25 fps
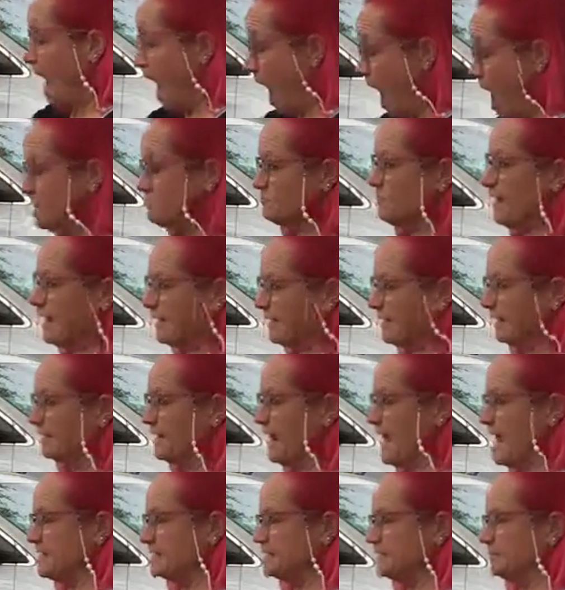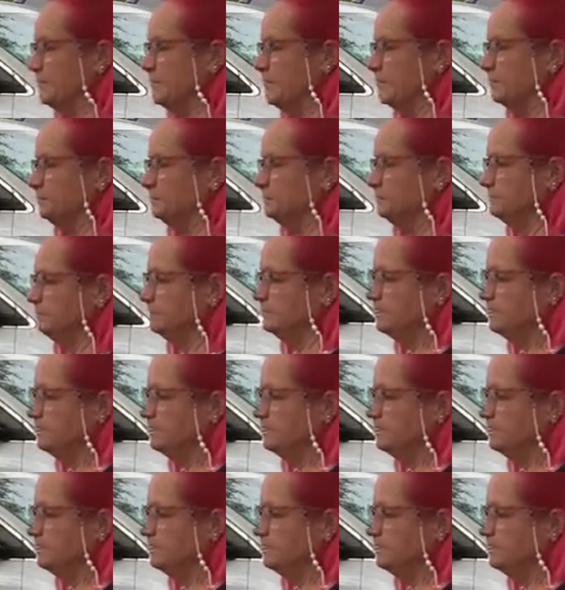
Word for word: unrecognizable,